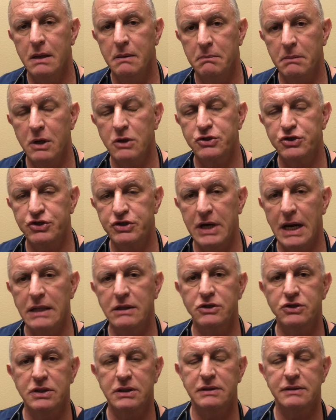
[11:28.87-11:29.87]
Most
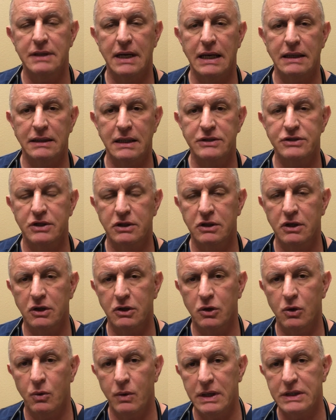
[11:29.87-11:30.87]
challenging thing, that's a
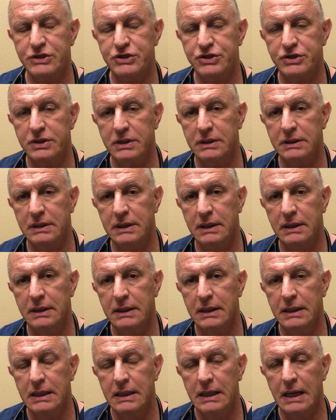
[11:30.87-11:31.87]
good question.
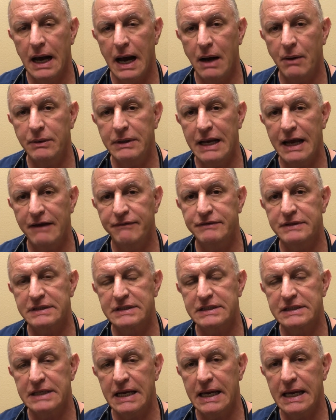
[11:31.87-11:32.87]
I would have to
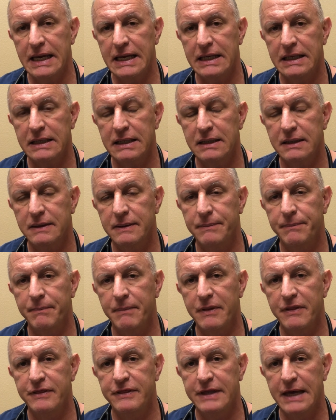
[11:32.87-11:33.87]
say
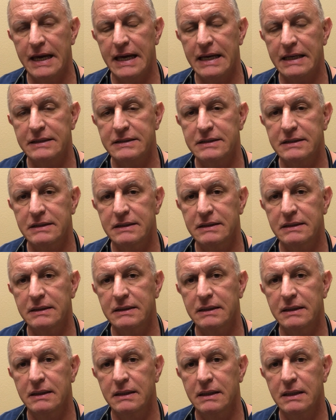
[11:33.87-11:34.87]
that
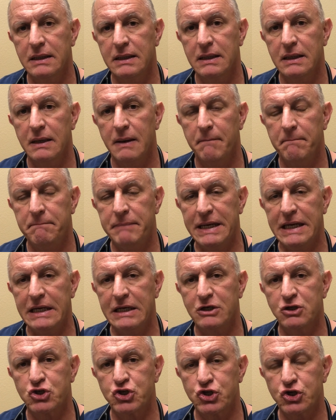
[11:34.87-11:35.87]

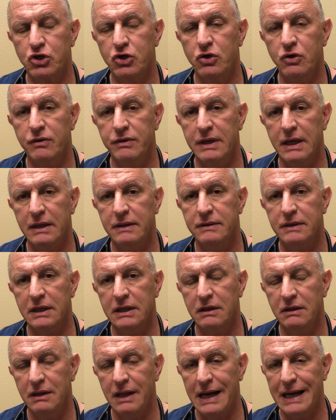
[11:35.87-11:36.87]
being sure that the
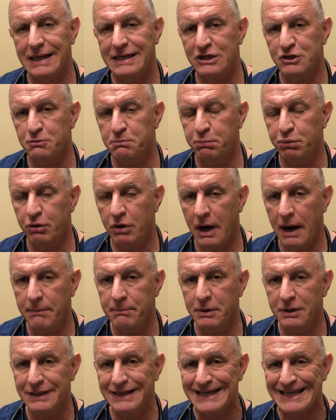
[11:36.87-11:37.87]
client is
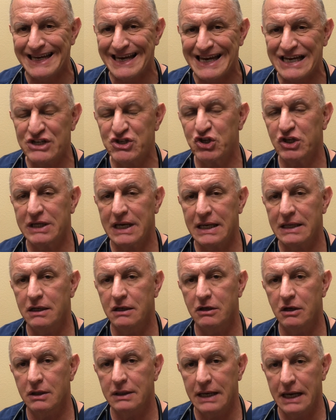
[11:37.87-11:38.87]
properly
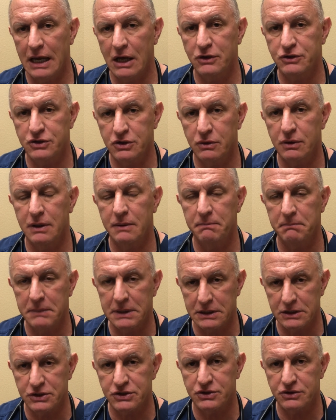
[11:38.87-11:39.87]
educated on how to
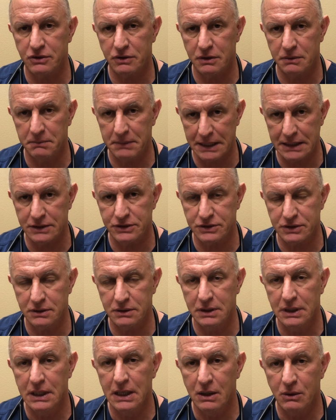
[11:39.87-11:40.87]
administer the medicine.
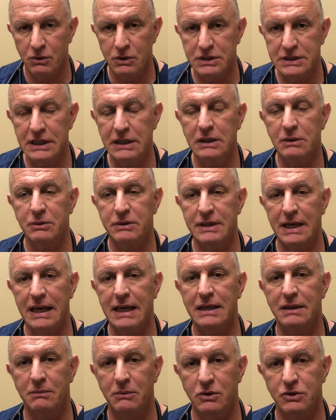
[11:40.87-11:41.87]
We're dealing with
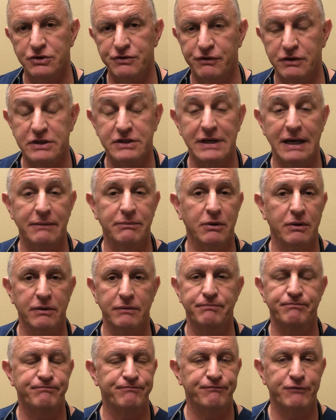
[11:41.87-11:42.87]
animals. For example, the
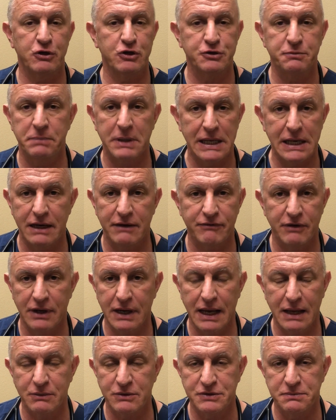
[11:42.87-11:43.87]
first pet I ever
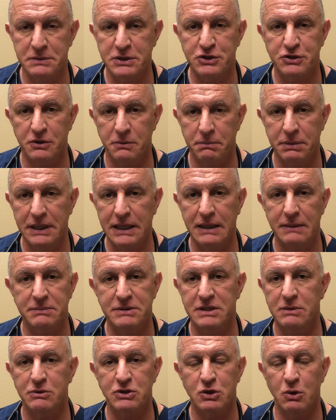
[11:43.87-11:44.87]
had was Mr.
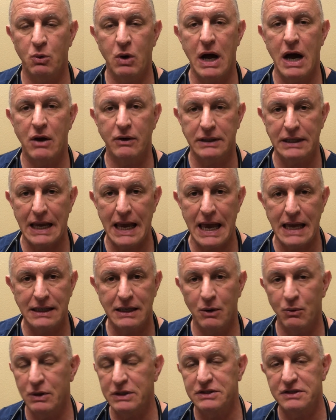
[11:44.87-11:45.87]
Peeps. He was a wild cat,
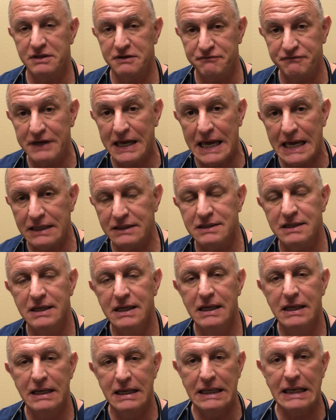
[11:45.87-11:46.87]
and I went to the vet,
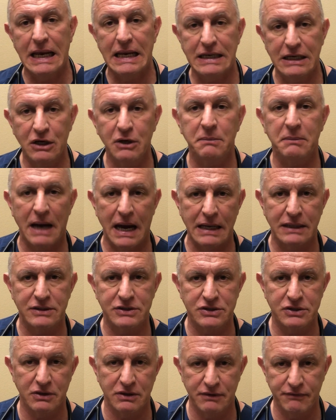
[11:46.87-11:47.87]
and he had ear mites.
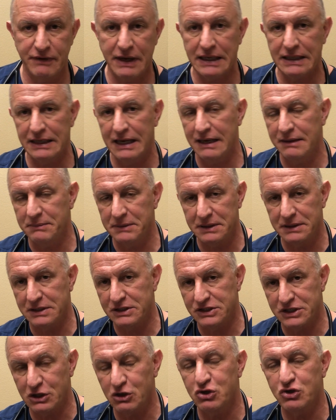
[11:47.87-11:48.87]
So the vet gave me
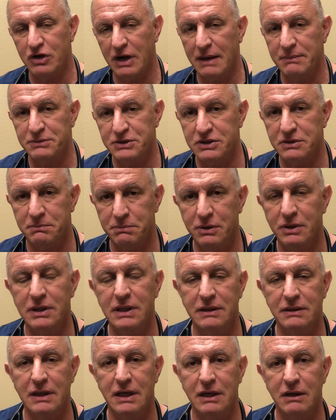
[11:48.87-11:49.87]
these ear drops to put
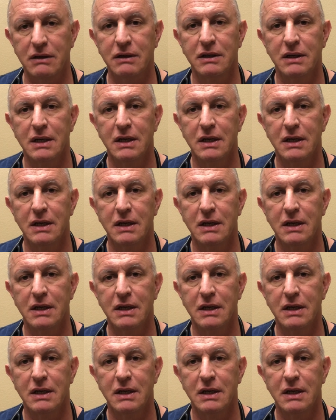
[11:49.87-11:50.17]
in there.